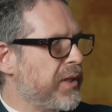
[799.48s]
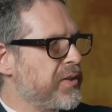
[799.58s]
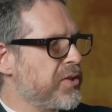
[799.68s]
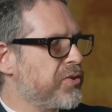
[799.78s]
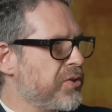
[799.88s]
it
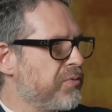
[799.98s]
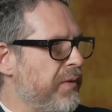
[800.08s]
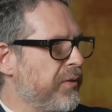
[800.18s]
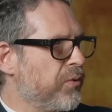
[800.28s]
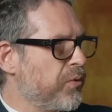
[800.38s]
because it's just
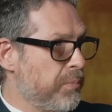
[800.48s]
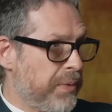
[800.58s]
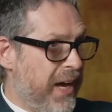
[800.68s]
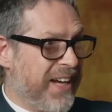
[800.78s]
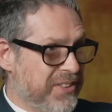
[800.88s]
around the mm. corner, but
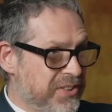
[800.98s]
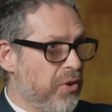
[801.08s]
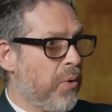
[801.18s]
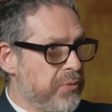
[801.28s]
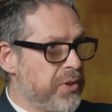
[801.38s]
I, I
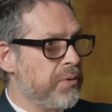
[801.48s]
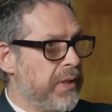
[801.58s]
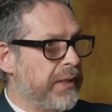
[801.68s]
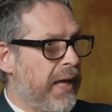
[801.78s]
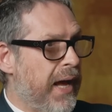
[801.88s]
stopped
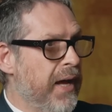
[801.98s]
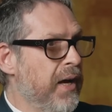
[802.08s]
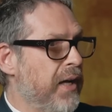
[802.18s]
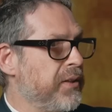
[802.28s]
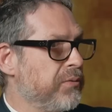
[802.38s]
doing that.
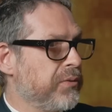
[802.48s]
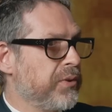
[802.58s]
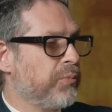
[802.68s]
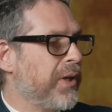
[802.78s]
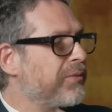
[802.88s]
I don't,
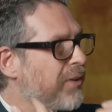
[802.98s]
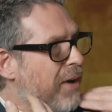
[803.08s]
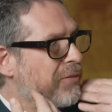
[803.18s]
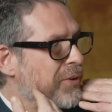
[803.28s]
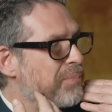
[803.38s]
well, I've got,
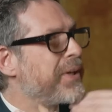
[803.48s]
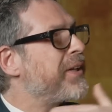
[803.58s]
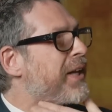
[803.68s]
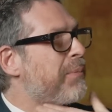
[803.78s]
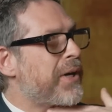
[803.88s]
I've got a
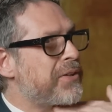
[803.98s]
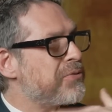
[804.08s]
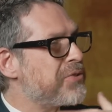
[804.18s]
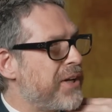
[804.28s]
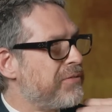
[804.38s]
beard now, but I do
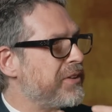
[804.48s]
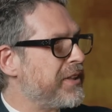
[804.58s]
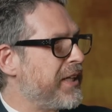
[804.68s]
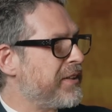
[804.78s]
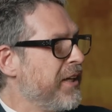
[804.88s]
shave
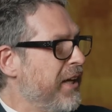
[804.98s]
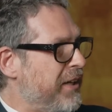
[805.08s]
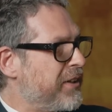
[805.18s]
underneath. I